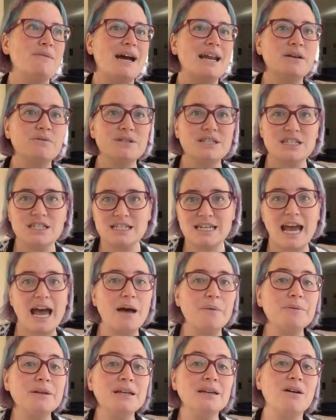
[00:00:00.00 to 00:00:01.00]
it was just
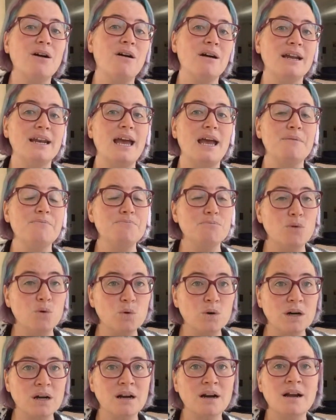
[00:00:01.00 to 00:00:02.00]
happening on a
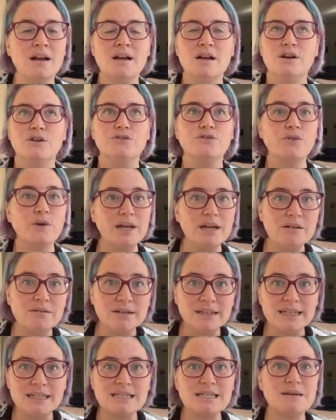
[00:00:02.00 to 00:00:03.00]
more
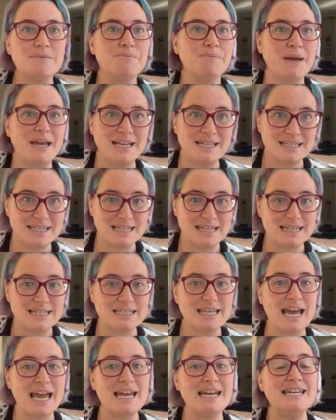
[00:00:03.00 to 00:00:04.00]
frequent
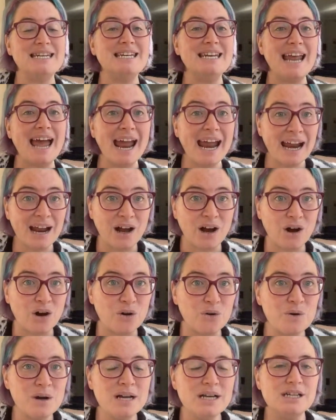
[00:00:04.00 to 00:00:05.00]
basis. And
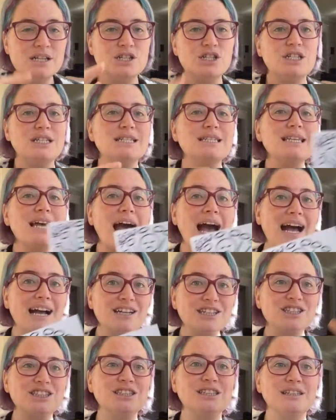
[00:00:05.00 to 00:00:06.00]
now she's
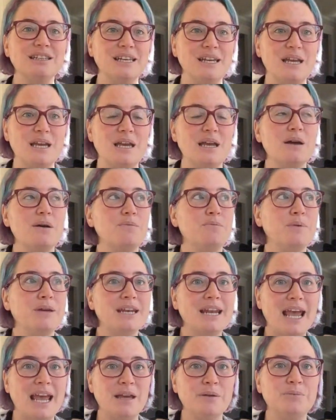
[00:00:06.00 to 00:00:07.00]
actually
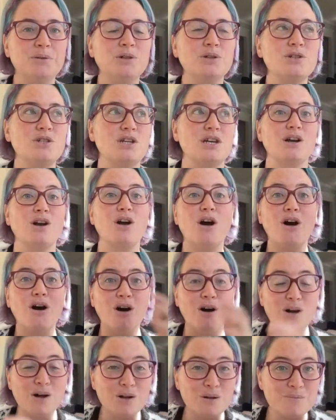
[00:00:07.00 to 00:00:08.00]
been able to
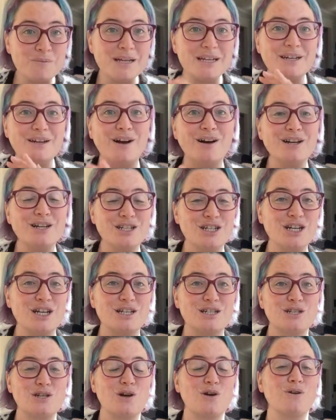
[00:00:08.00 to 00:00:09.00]
calm not
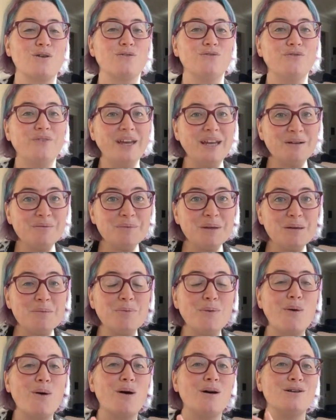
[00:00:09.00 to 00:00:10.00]
just her family,
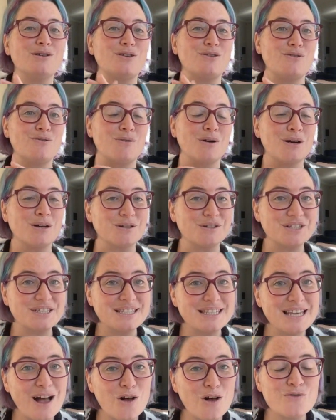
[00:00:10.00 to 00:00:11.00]
but also
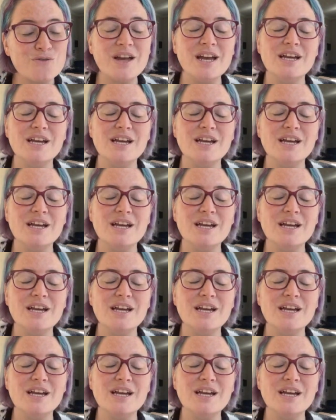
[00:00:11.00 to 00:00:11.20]
herself.